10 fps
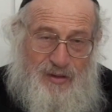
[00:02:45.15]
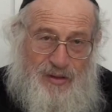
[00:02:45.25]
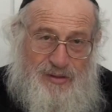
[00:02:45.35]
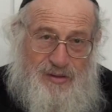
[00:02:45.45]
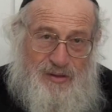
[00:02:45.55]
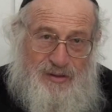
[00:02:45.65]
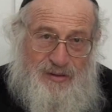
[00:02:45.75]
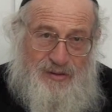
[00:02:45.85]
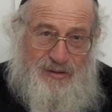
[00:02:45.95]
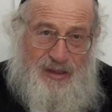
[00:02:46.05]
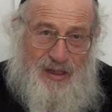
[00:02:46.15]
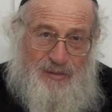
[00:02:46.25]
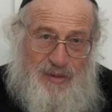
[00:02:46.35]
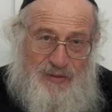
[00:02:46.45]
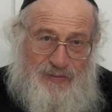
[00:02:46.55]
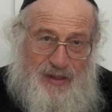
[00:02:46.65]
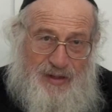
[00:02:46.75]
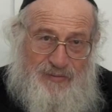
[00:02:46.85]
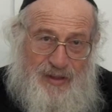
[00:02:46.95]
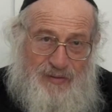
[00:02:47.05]
And also, the rabbi, if the
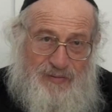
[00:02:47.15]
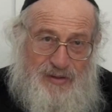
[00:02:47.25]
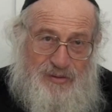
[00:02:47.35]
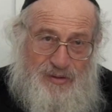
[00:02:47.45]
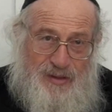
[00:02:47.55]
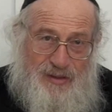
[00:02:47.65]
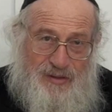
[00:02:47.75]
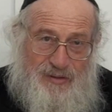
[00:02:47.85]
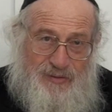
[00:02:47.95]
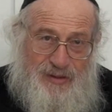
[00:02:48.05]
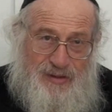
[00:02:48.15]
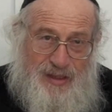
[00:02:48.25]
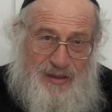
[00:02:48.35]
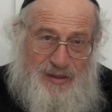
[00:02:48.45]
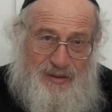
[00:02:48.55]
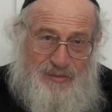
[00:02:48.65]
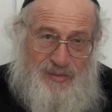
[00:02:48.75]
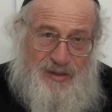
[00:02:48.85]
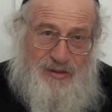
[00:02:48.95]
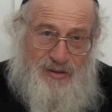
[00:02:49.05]
rabbi have a student like
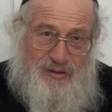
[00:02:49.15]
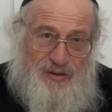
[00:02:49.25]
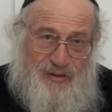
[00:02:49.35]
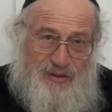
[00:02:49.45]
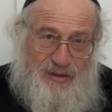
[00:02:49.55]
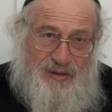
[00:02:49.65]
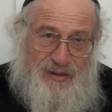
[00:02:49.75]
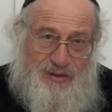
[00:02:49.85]
him, is also not